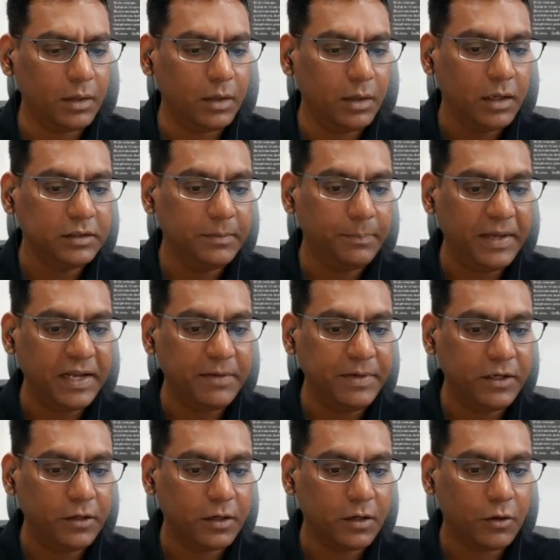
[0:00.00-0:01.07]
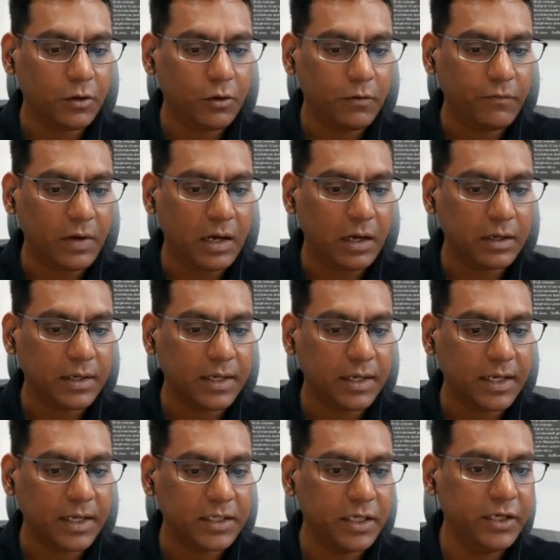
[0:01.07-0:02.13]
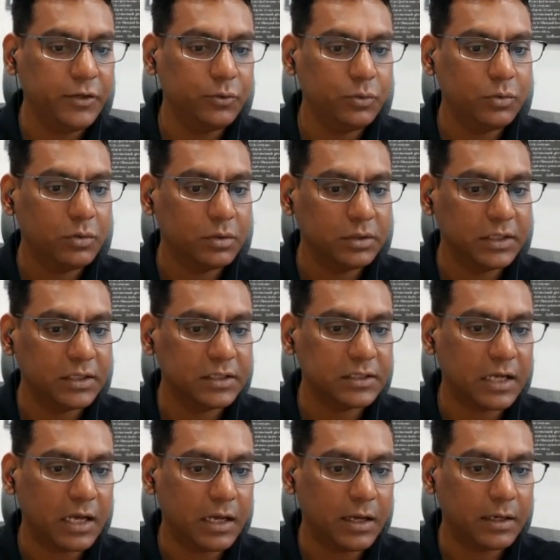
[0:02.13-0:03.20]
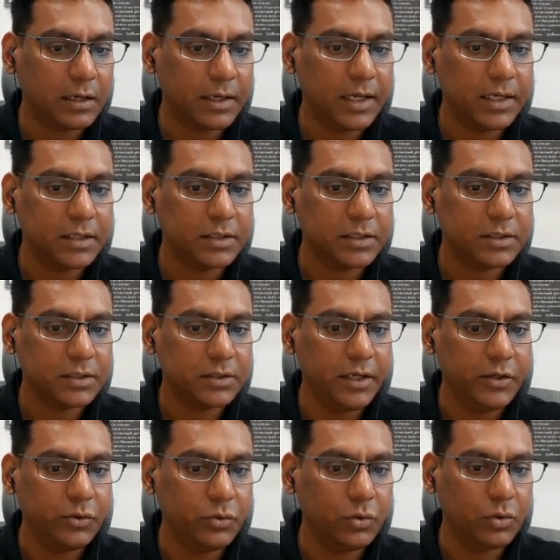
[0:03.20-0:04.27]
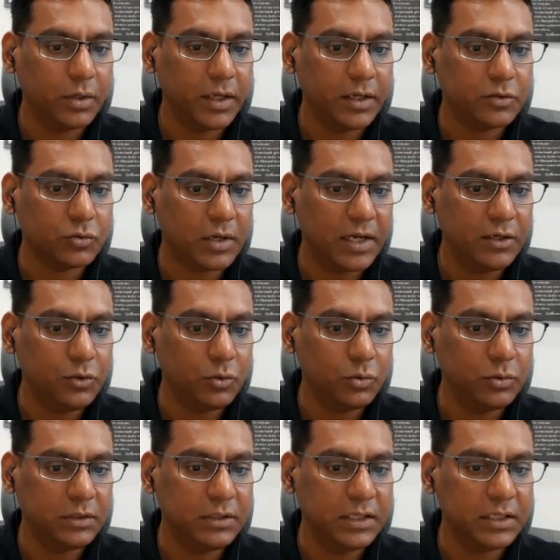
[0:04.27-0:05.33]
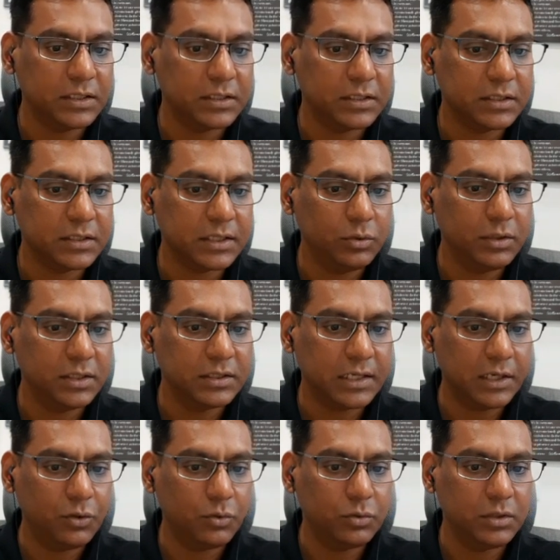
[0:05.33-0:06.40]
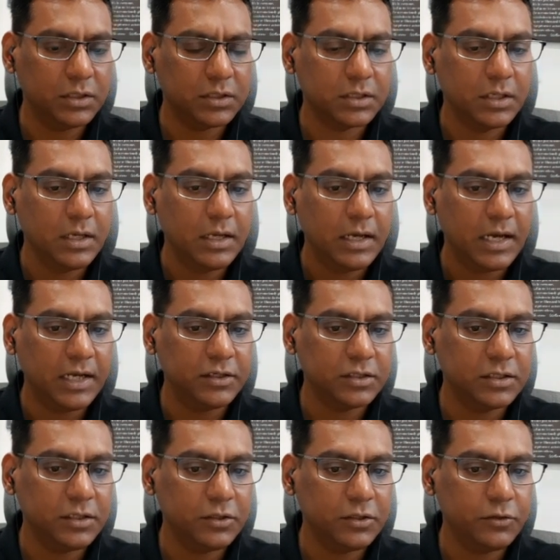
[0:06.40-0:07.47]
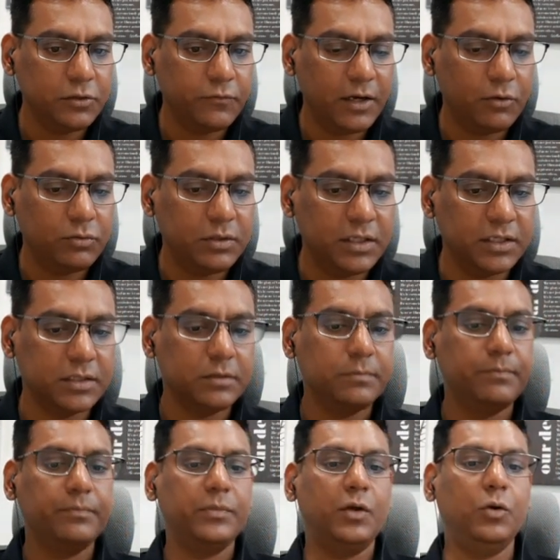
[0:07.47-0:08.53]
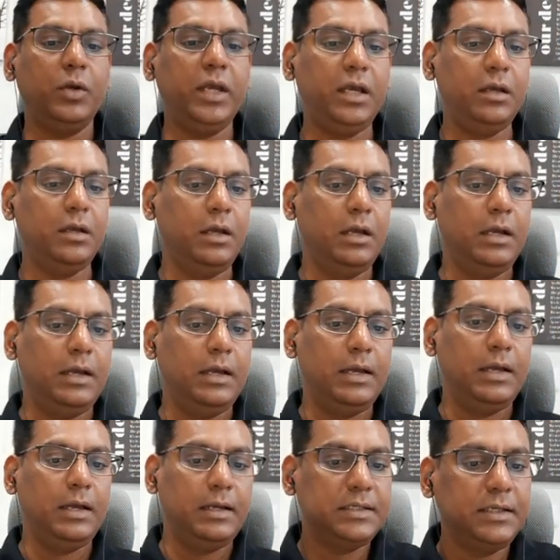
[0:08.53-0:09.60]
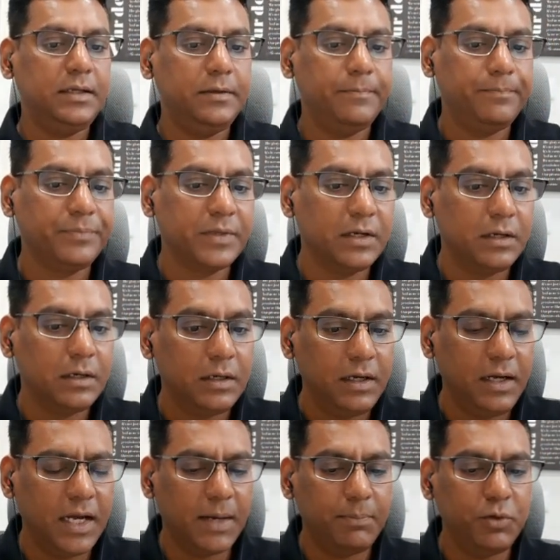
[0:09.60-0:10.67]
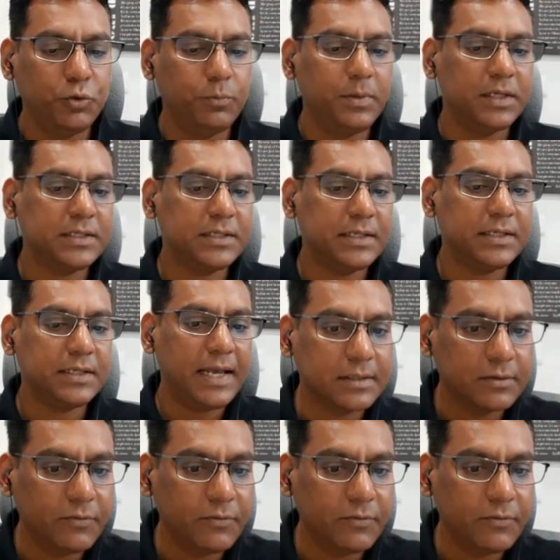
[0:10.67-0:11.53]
The perimeter of RSTU, that is RSTU. Okay, so I know this, I know this, I know this. I just need to find out this. Okay, let's see. W plus X, where